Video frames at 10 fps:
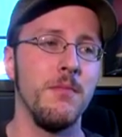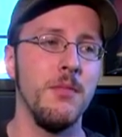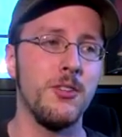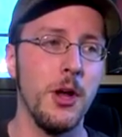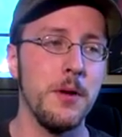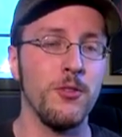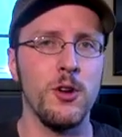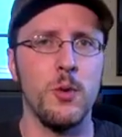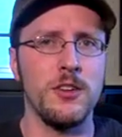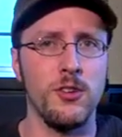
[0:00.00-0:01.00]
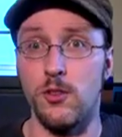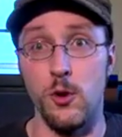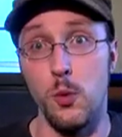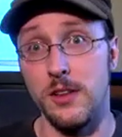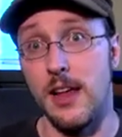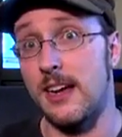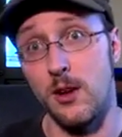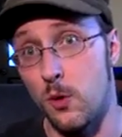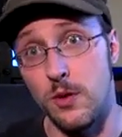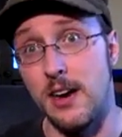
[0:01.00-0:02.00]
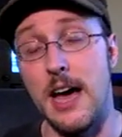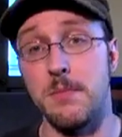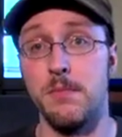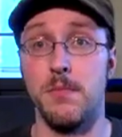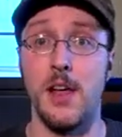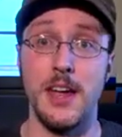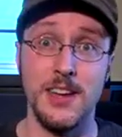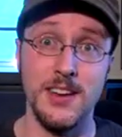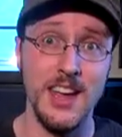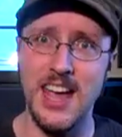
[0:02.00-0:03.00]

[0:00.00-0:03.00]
Let's talk about real quick just who would like it, who would not like it.